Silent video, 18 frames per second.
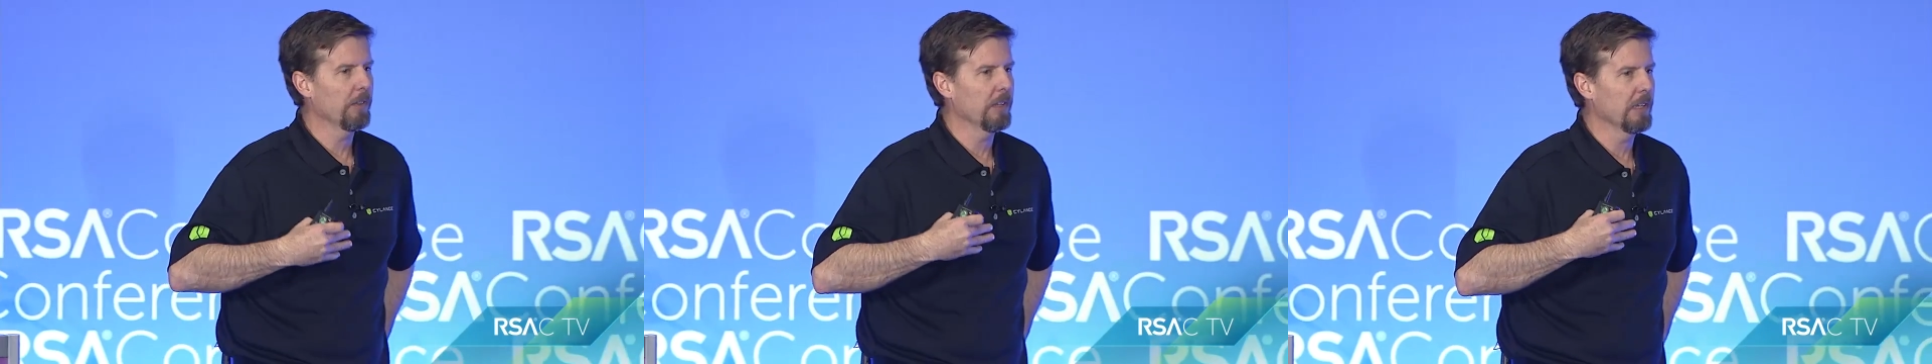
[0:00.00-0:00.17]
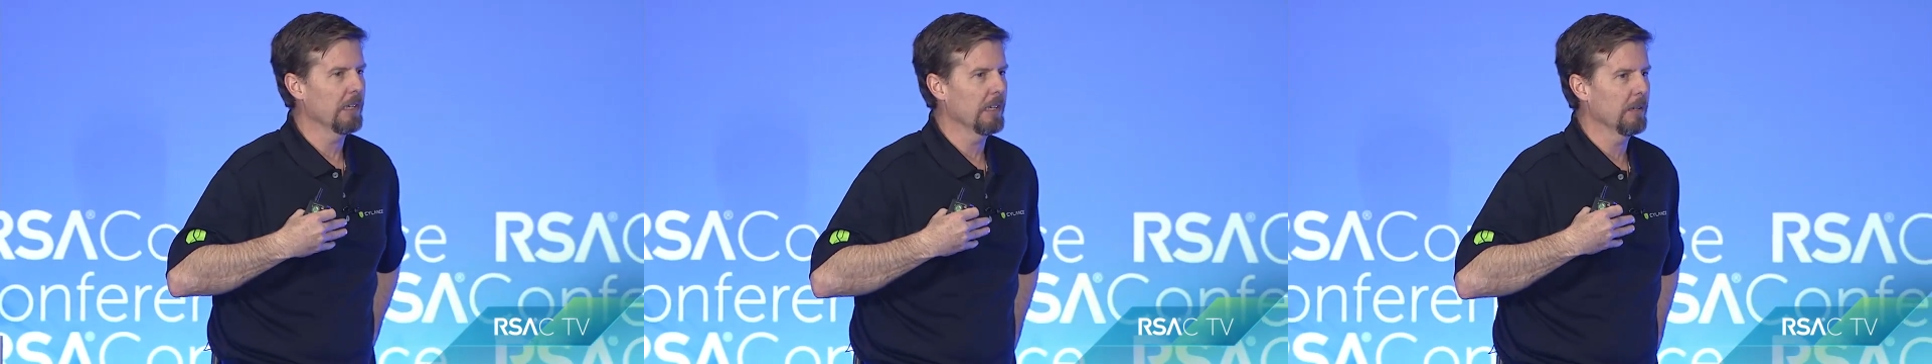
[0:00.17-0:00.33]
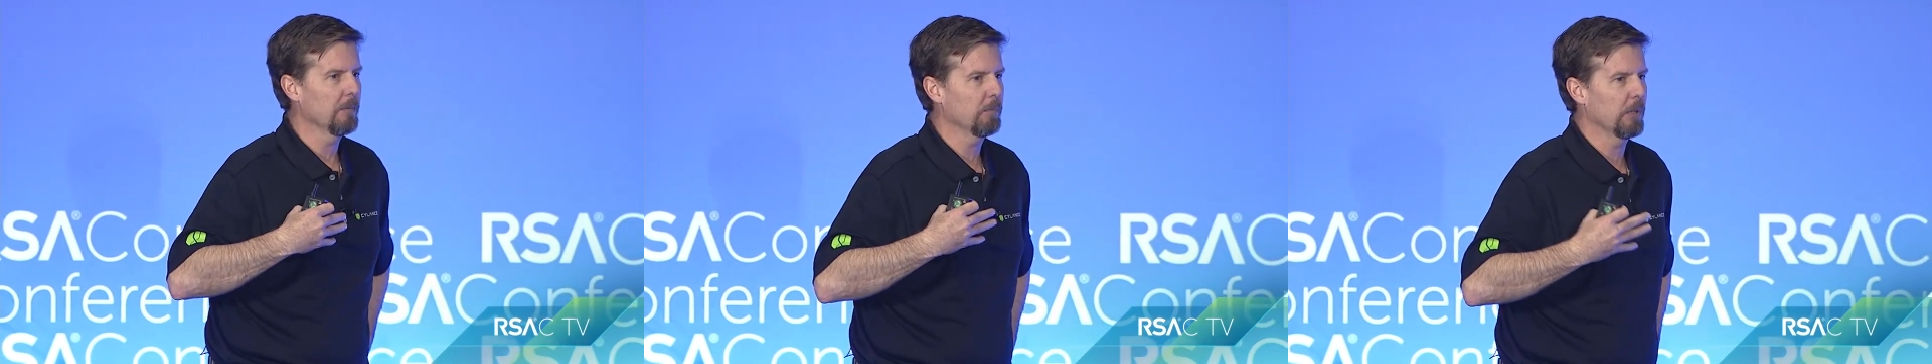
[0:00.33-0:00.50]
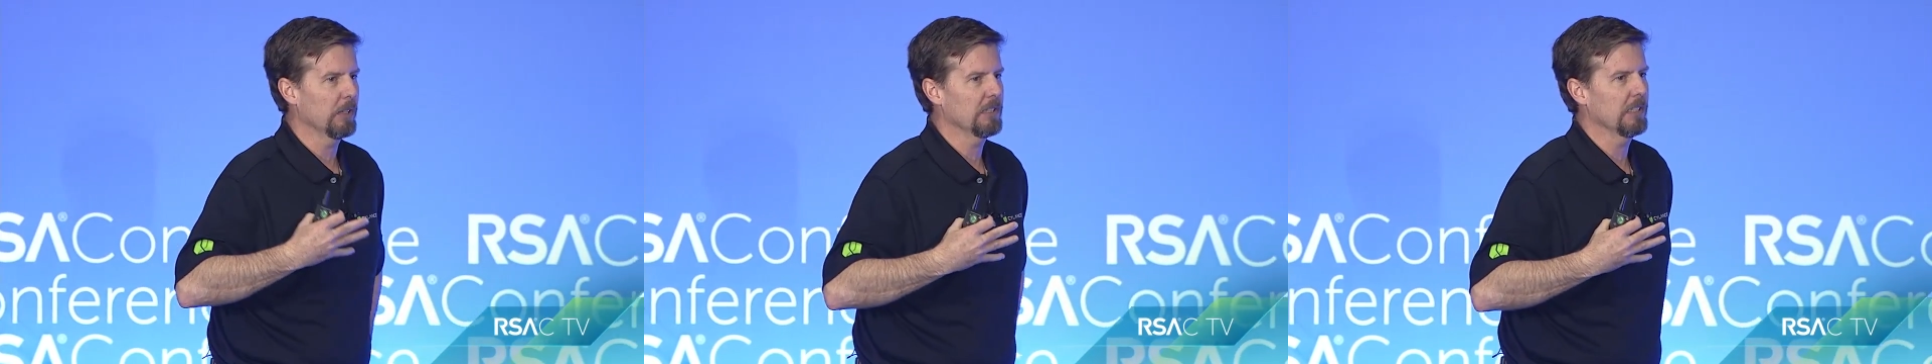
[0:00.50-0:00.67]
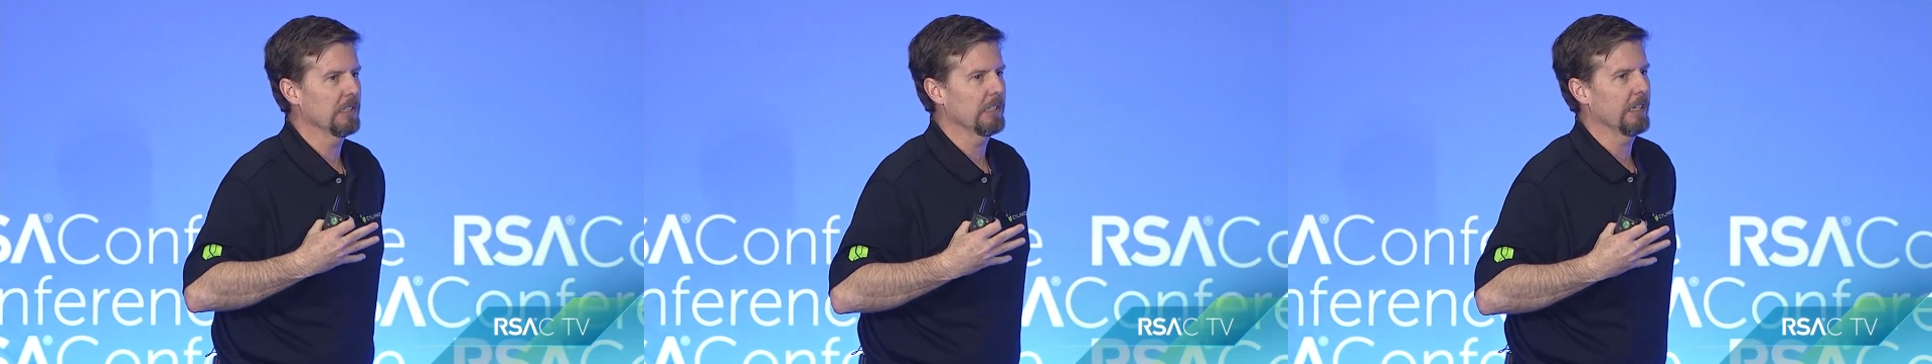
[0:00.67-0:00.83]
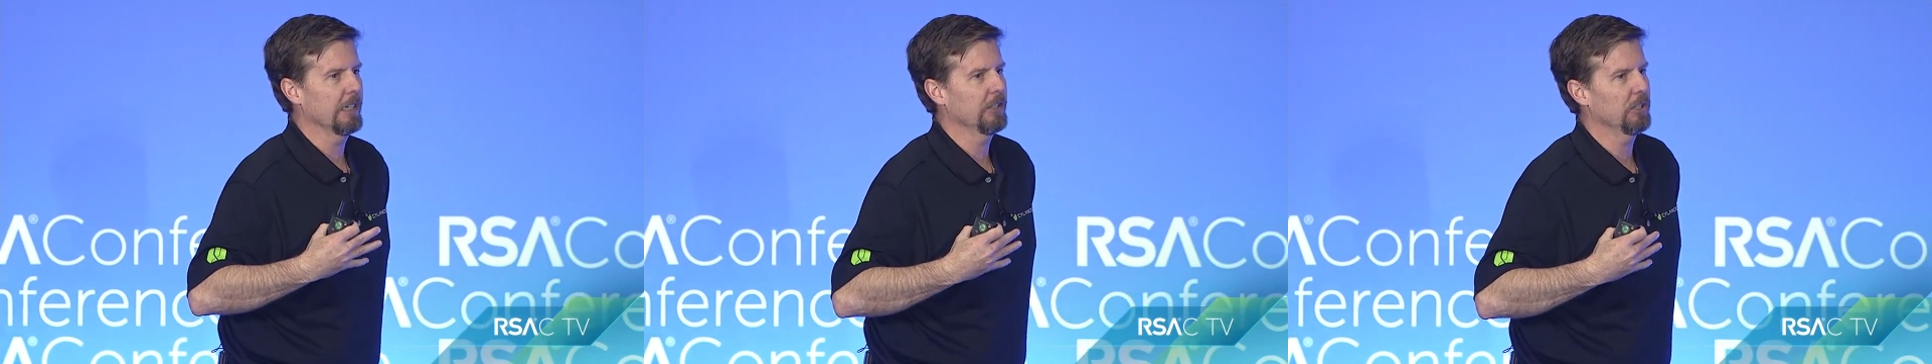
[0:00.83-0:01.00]
the
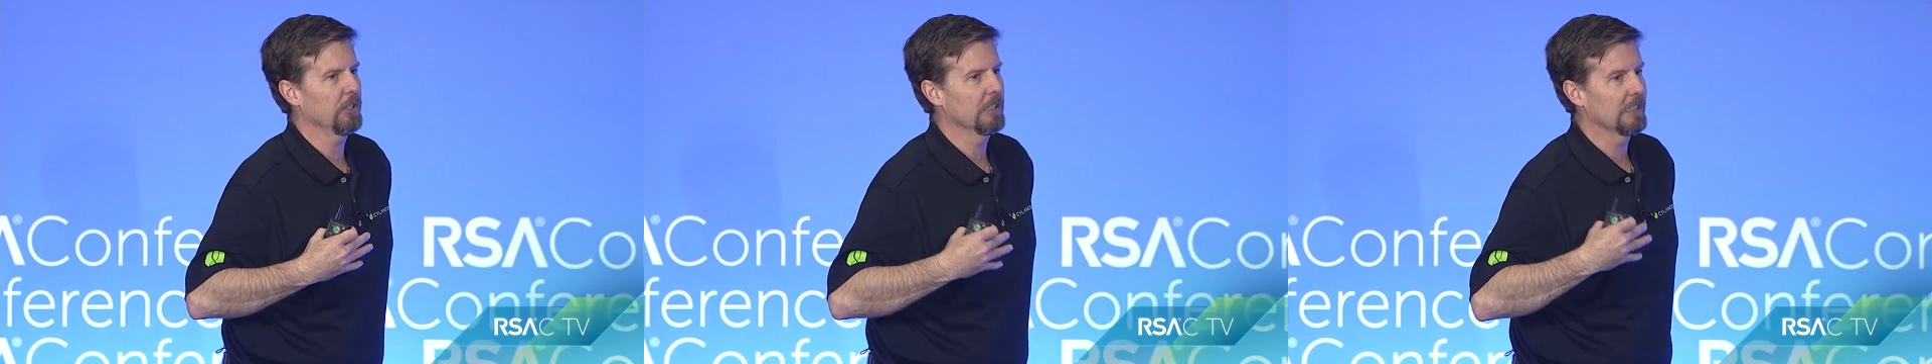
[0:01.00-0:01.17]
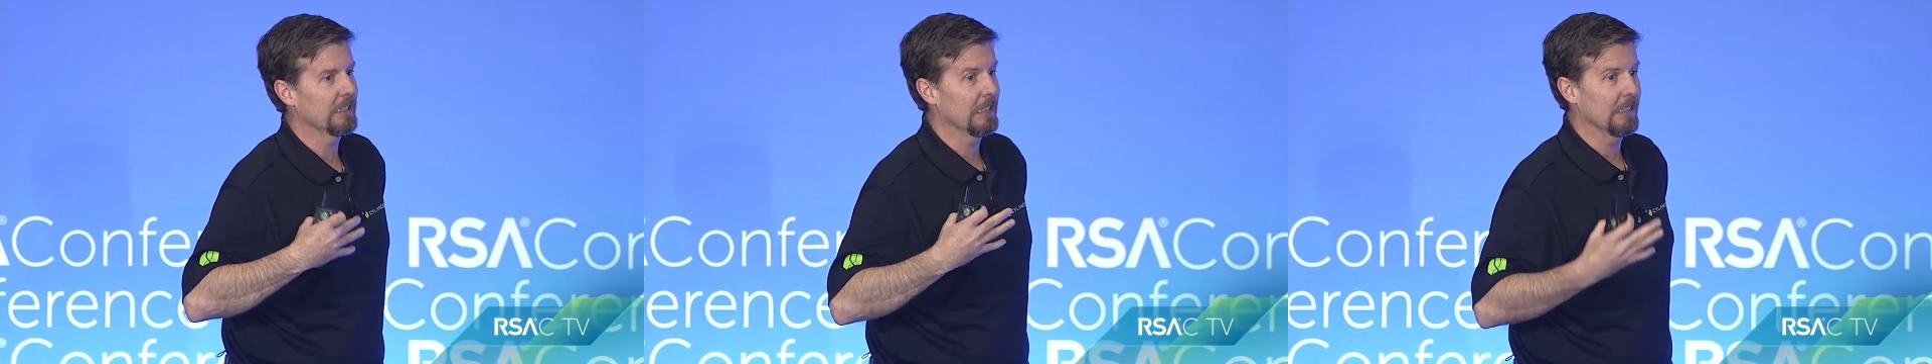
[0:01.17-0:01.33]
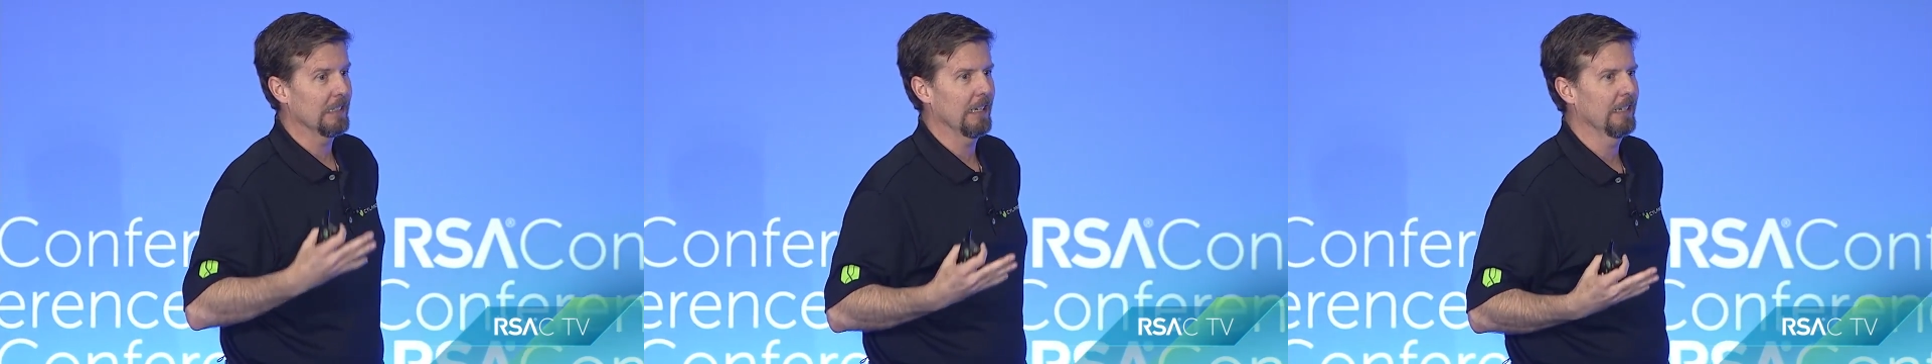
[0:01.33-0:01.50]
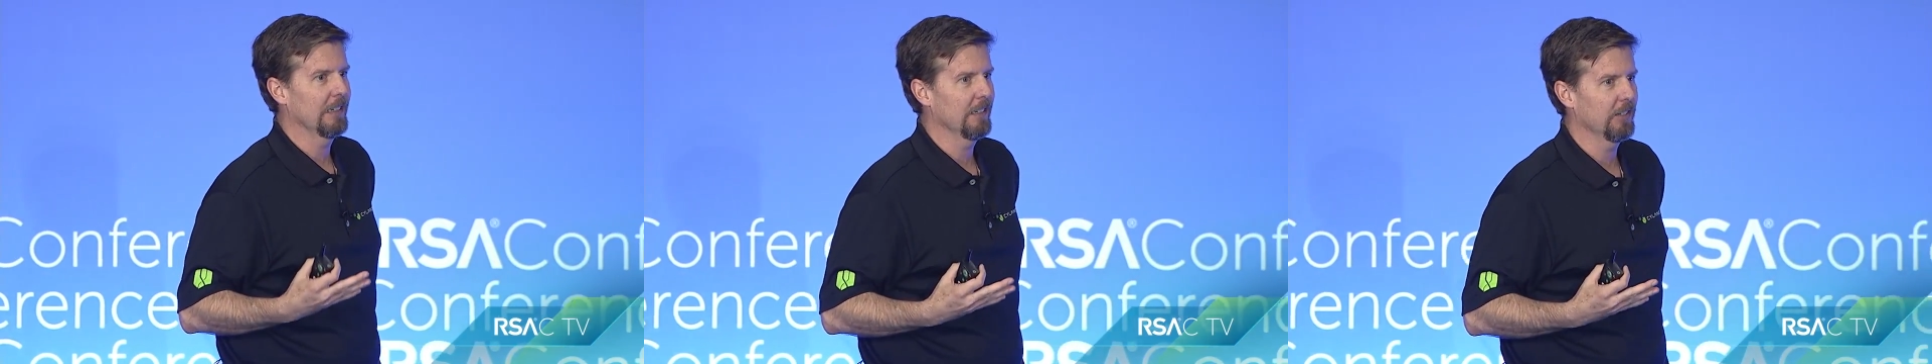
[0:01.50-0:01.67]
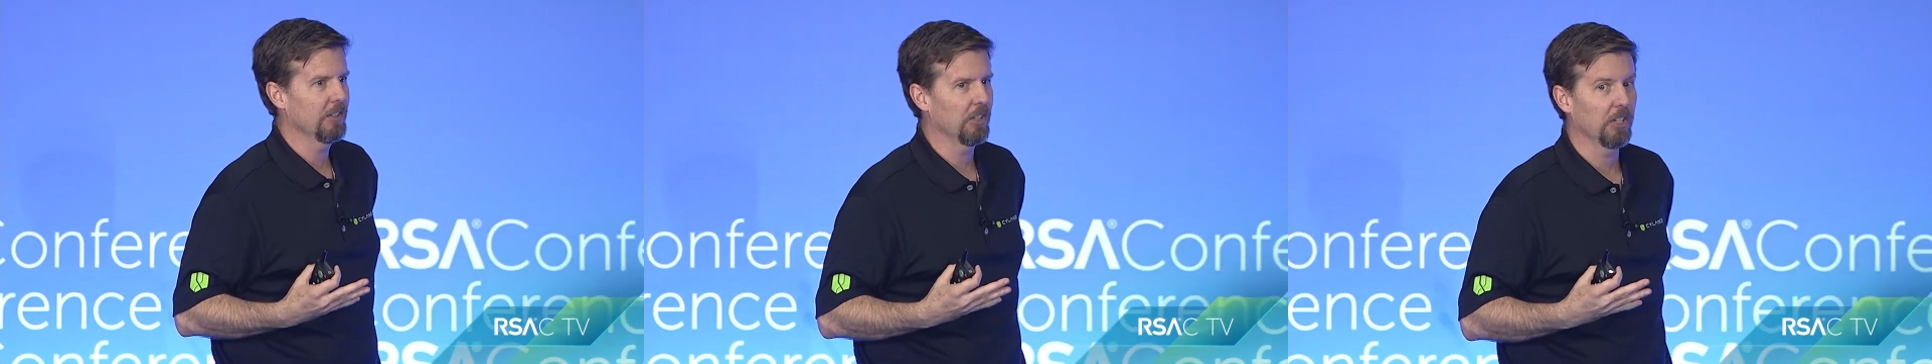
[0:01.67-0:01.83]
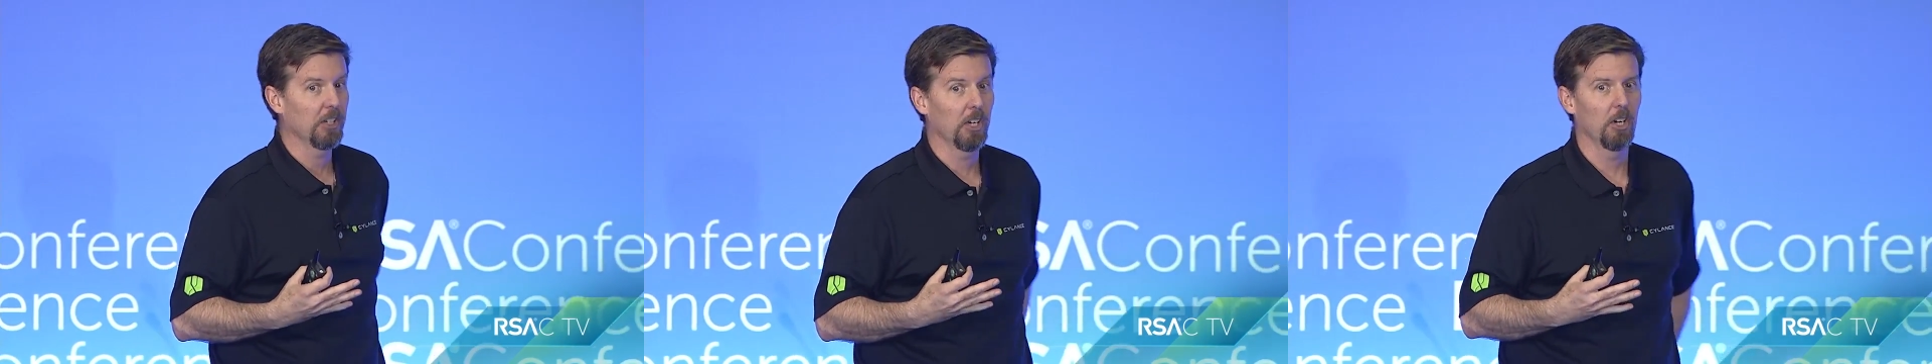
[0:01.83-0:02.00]
presentation is
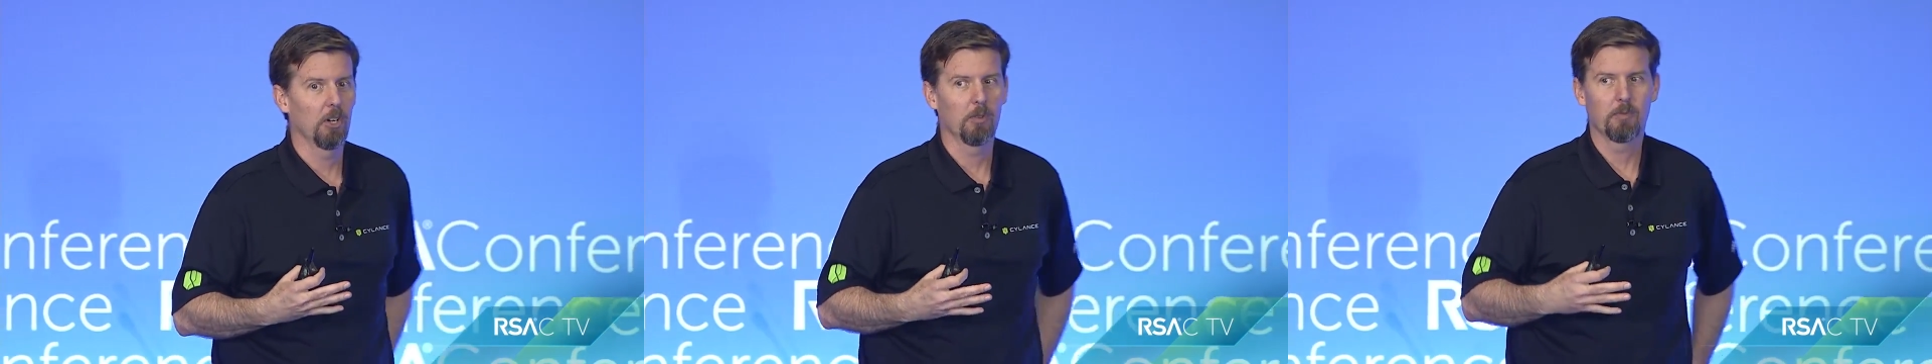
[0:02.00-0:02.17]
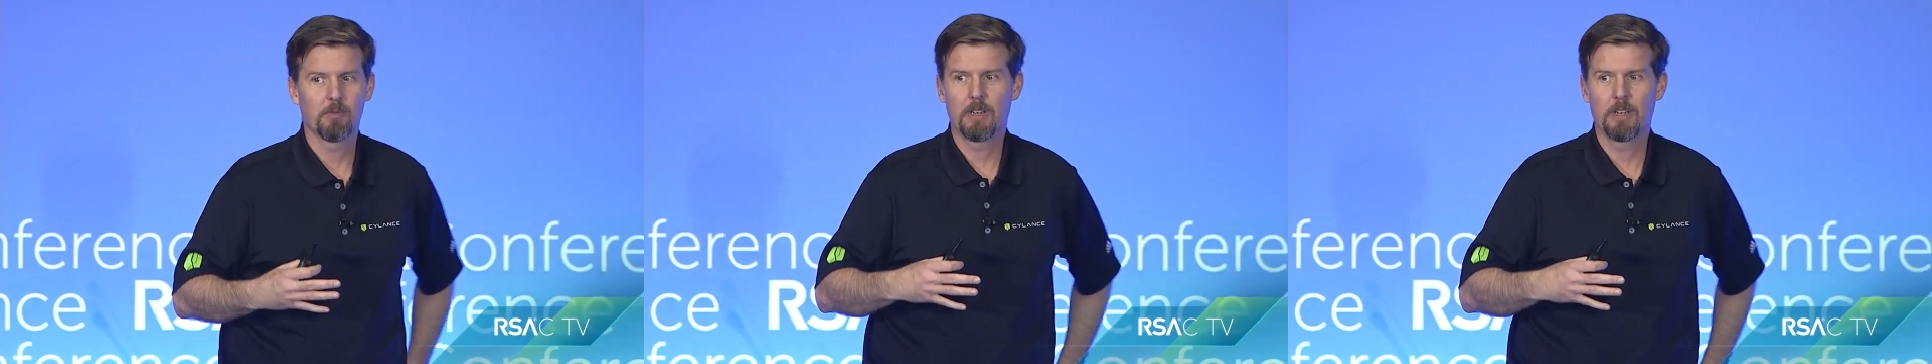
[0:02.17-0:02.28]
intended to go.